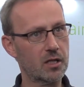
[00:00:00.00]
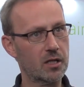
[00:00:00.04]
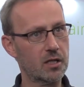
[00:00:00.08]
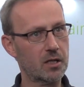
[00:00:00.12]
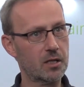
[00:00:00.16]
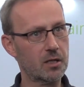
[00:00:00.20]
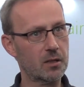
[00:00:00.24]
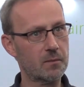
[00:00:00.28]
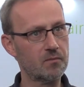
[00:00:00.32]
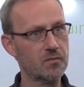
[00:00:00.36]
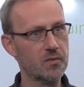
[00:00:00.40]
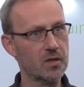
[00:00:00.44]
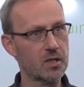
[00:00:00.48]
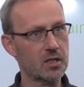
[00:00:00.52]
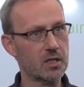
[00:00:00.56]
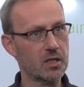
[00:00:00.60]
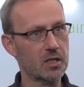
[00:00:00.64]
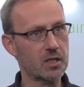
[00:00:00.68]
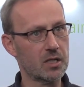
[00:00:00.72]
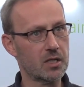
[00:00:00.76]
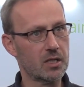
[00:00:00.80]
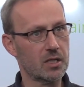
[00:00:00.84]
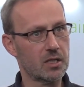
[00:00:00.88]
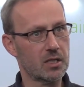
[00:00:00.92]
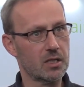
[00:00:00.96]
uh,
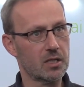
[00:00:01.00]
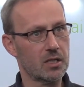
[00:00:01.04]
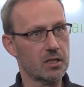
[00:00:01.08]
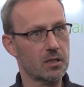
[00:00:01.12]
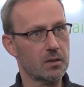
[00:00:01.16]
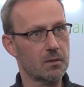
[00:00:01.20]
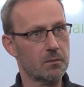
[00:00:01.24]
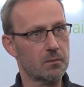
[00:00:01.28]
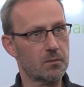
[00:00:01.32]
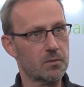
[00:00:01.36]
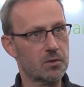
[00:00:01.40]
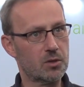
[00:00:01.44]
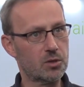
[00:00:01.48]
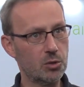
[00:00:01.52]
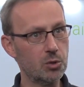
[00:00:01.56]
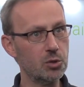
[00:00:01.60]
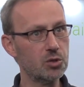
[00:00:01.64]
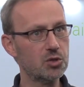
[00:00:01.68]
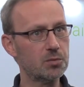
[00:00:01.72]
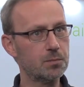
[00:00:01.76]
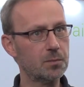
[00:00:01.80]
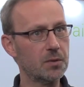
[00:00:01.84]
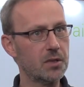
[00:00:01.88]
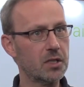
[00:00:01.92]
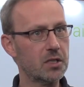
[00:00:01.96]

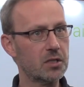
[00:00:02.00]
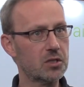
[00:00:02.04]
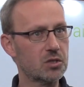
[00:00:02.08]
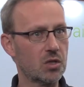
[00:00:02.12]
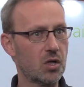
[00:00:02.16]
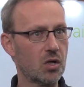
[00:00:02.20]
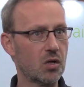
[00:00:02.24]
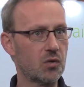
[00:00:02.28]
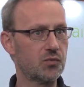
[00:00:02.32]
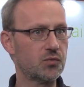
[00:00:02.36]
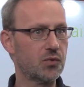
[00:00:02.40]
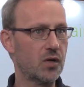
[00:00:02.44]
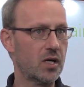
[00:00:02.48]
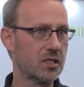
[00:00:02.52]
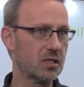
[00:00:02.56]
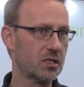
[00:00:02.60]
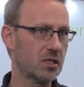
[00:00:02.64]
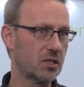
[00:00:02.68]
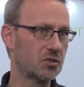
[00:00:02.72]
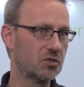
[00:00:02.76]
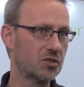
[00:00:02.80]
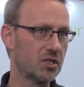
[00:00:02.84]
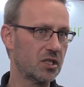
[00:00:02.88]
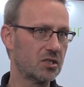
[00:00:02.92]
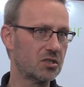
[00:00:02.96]
cruise speed of one
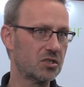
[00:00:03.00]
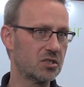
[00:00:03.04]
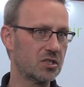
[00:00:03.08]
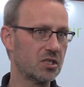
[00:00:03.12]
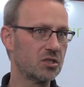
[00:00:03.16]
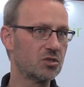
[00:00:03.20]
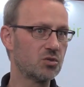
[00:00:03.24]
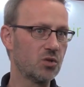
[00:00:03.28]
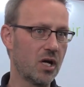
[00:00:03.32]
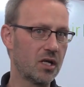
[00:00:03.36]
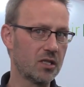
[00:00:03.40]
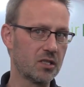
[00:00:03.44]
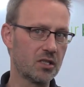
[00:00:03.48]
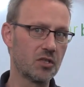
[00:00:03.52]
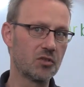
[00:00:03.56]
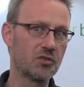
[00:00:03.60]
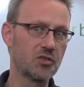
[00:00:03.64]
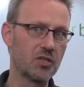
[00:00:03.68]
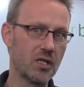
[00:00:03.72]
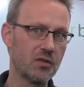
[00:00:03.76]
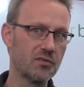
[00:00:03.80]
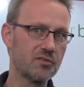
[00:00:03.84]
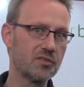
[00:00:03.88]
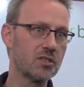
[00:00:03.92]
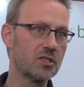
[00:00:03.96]
hundred sixty to one hundred
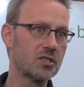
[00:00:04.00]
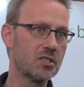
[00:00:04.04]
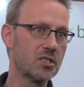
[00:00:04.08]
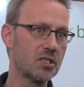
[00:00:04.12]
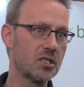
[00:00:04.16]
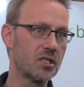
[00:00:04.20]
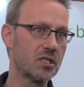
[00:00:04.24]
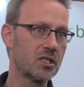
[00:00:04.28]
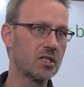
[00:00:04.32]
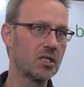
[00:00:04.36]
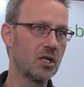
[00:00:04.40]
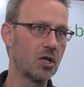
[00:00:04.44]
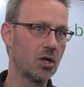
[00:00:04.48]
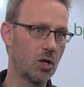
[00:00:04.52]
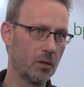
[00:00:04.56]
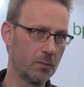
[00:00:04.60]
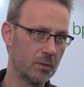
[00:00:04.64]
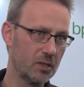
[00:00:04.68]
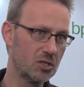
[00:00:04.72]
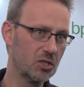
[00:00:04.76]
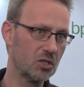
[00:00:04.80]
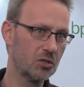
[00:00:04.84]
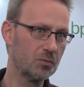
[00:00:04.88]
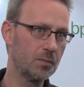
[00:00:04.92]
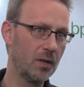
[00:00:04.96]
seventy
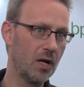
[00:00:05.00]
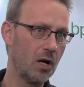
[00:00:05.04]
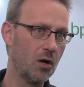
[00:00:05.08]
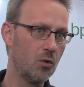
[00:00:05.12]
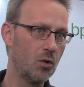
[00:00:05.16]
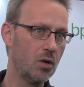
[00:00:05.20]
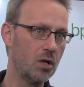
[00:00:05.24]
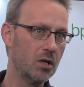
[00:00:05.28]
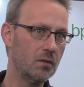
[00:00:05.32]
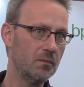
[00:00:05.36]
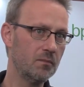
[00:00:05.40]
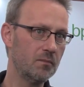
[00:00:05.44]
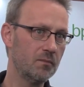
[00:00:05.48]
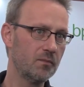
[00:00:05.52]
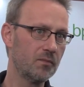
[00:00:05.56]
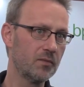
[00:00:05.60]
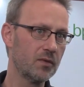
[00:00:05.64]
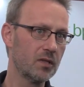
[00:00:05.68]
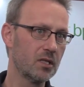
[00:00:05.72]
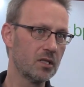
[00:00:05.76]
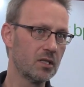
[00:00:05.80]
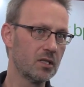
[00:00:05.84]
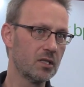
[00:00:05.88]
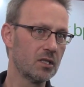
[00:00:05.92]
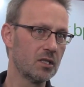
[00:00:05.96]
kilometers per hour,
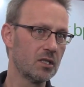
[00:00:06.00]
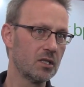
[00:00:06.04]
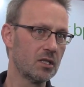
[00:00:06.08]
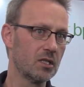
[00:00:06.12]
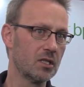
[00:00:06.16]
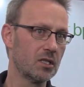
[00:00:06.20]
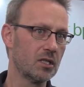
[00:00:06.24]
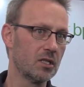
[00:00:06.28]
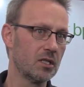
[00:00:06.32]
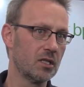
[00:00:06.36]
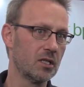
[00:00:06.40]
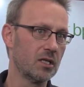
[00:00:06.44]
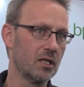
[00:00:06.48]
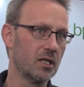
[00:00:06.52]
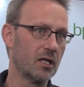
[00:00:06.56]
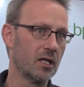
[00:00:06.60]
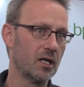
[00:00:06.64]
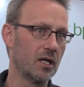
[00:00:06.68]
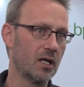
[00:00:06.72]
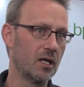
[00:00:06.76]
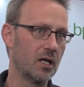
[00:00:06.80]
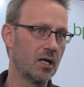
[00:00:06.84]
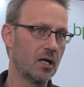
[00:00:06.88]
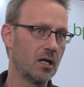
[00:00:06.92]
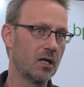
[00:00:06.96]

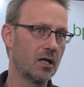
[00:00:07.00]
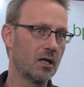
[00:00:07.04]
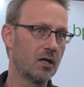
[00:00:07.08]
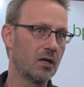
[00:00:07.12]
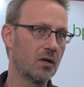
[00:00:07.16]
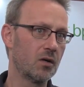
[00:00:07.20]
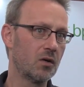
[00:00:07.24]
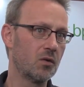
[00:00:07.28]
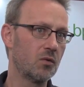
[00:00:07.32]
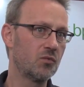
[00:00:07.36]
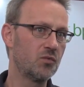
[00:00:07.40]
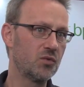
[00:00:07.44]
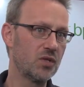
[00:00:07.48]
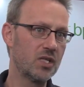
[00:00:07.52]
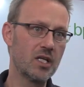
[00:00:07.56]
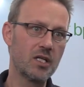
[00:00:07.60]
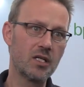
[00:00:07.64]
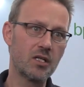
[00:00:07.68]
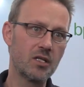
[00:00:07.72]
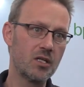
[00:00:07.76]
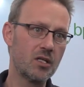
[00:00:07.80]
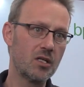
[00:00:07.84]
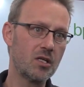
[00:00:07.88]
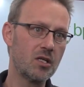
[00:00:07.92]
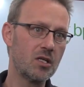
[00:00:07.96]
uh, V
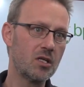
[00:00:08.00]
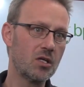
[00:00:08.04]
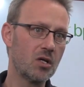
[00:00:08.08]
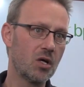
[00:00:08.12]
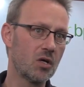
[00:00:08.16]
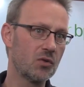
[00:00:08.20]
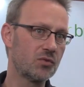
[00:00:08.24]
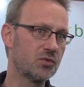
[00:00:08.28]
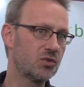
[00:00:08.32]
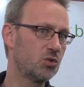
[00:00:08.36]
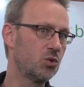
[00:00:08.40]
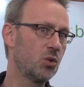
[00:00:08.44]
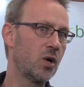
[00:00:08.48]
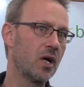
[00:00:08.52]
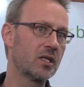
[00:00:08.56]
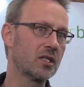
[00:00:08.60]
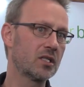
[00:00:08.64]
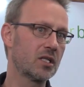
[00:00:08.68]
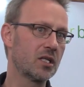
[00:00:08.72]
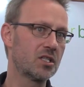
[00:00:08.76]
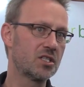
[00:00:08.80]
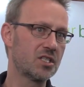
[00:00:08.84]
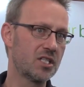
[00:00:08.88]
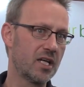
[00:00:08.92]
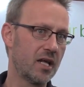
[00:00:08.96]
N E of two
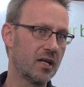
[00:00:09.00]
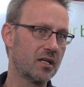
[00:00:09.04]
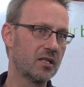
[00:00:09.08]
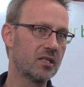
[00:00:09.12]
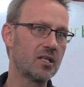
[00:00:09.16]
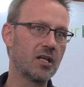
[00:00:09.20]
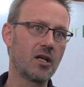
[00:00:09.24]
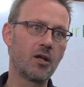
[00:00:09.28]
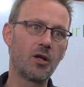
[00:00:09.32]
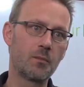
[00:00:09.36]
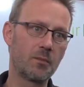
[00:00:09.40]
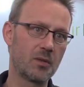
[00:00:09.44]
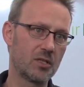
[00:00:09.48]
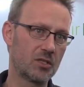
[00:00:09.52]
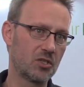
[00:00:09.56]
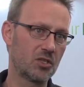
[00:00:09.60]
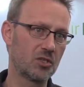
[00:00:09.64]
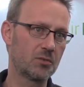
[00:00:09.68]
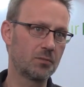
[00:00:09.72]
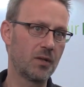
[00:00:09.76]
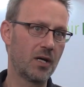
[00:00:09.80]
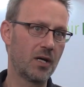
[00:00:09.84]
hundred ten kilometers